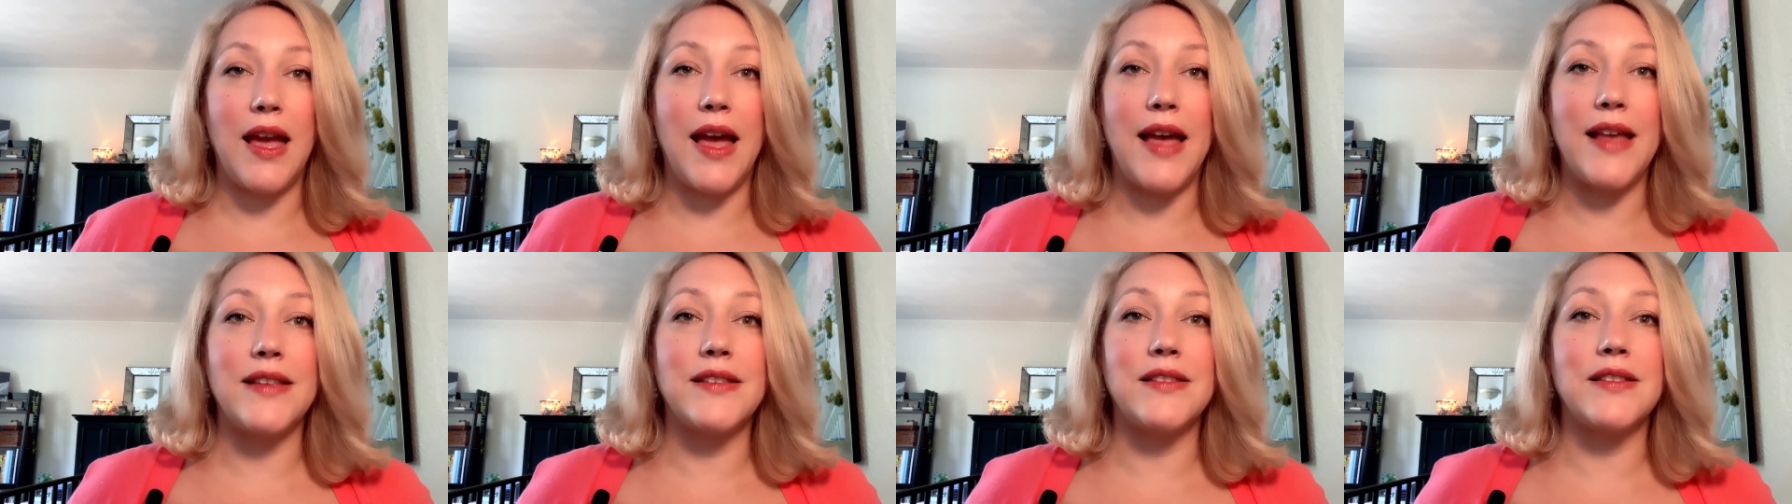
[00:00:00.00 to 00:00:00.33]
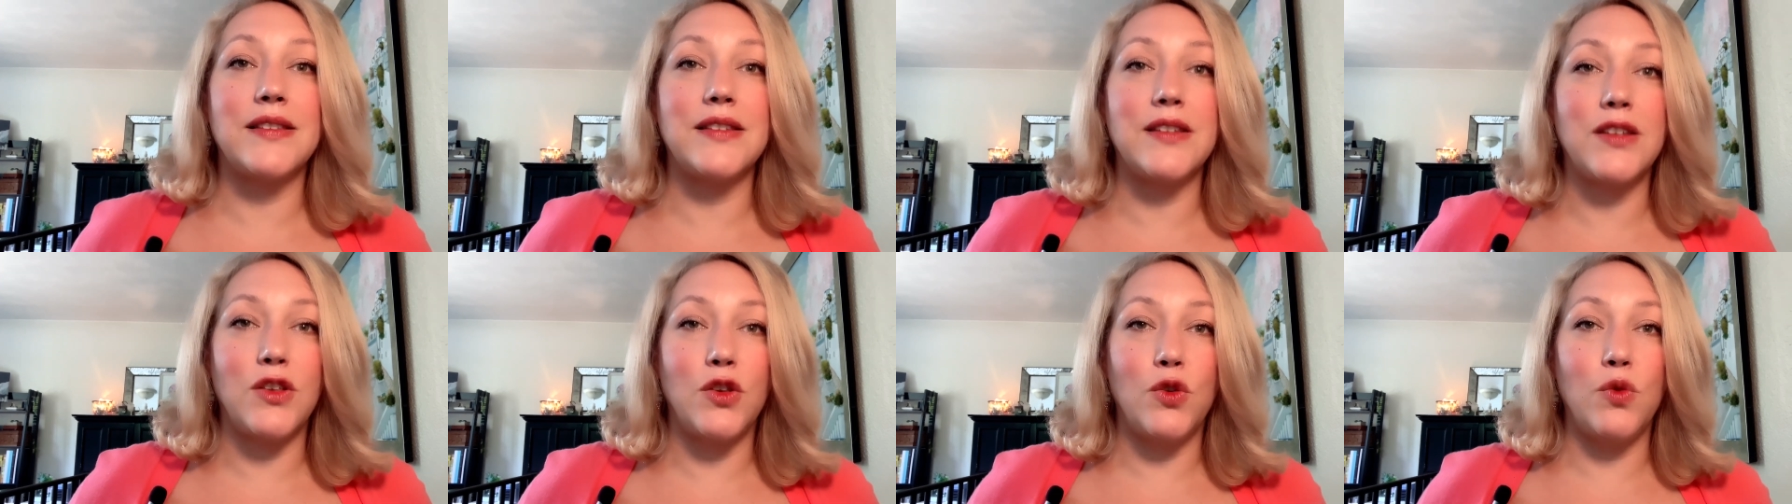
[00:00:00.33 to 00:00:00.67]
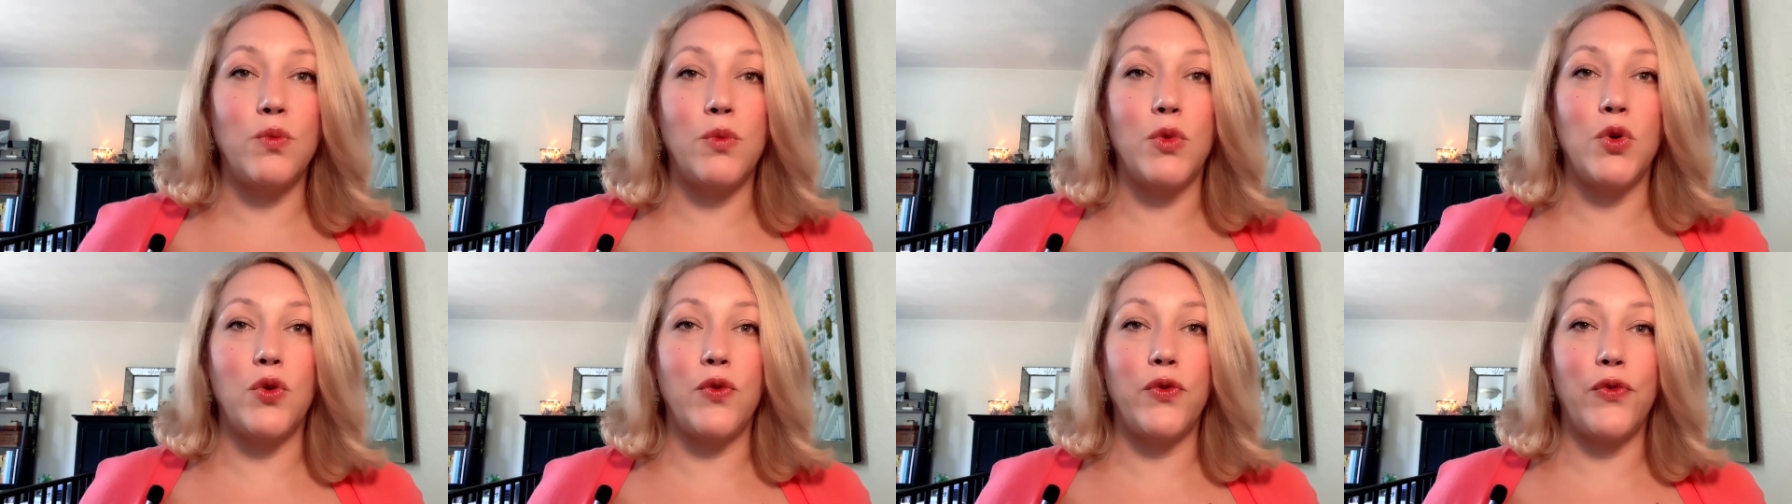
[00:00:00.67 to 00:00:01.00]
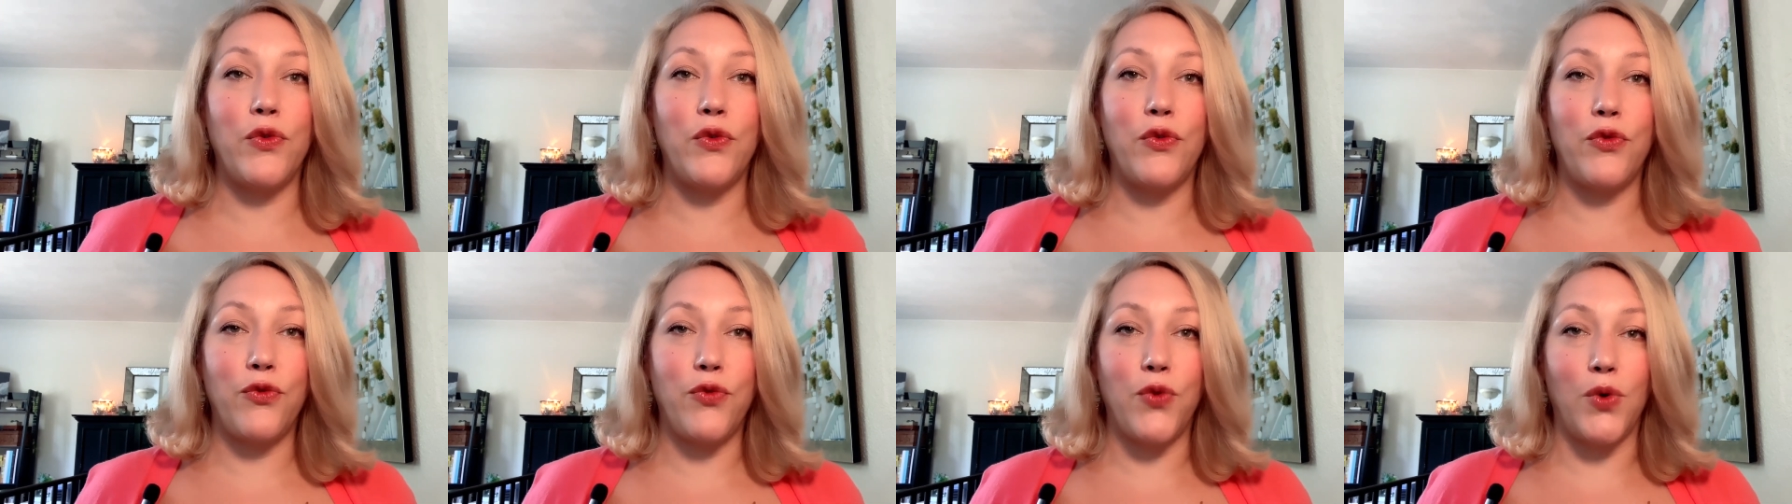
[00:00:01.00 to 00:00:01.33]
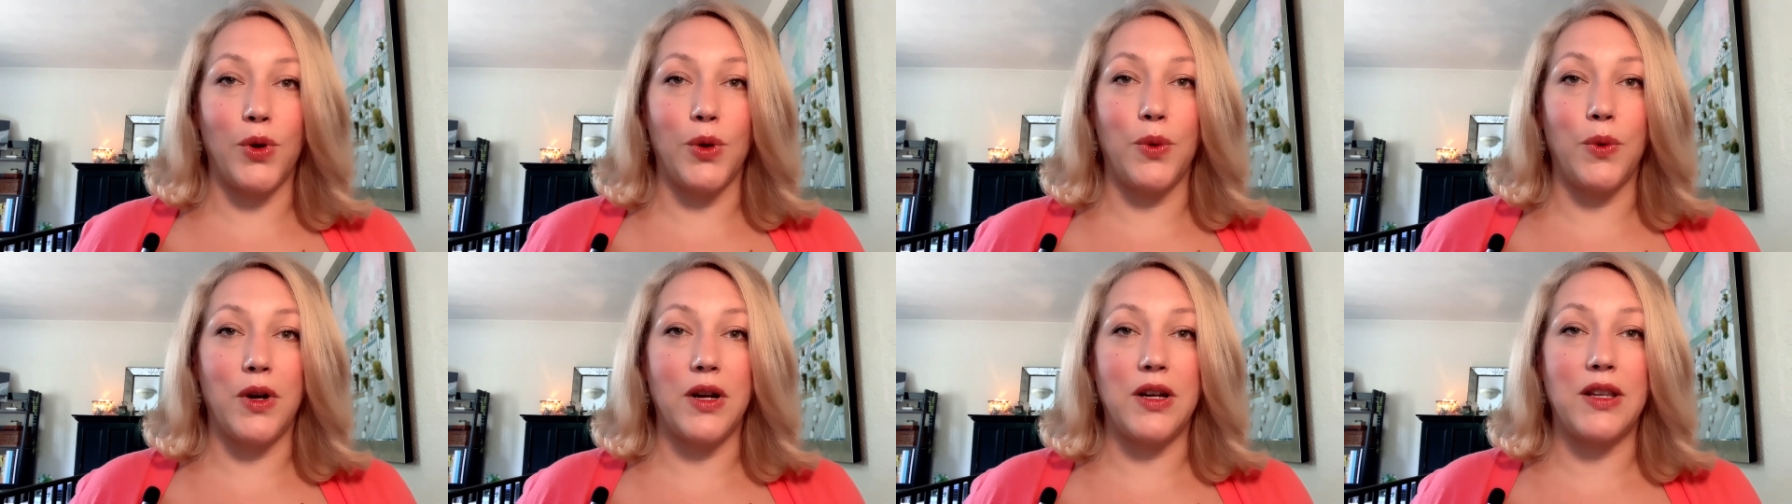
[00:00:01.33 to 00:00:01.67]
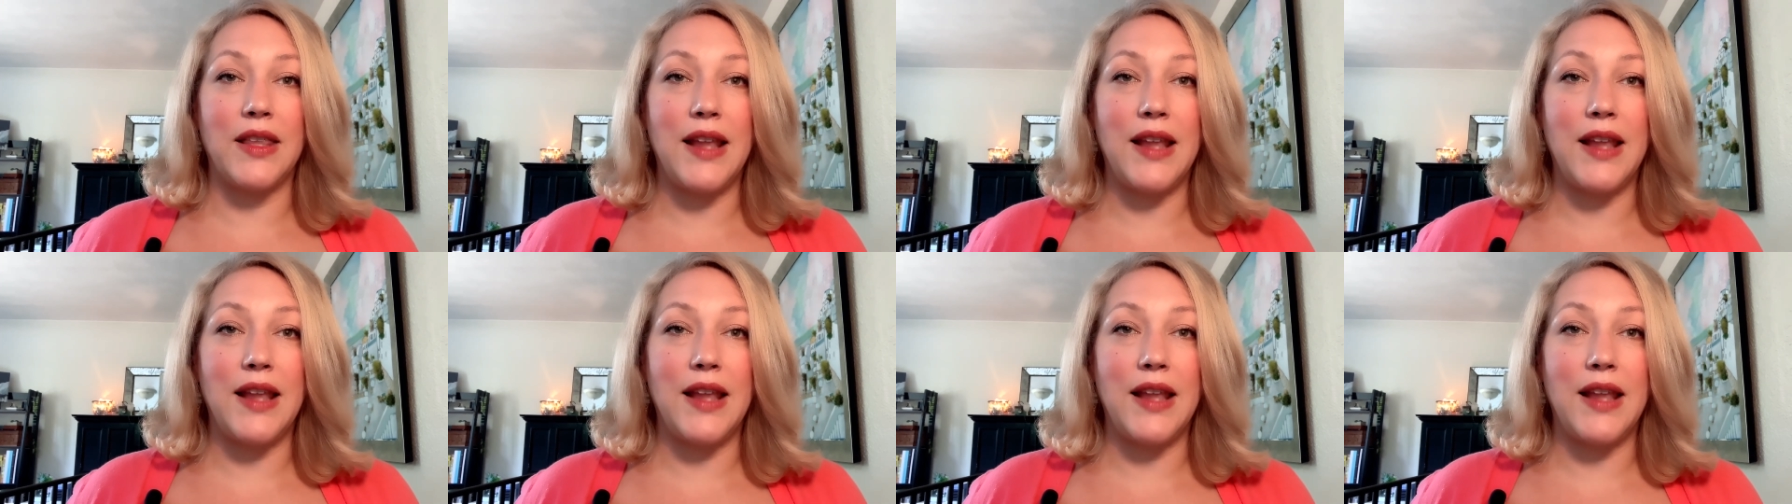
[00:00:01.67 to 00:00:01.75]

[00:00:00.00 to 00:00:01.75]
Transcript: as you move forward.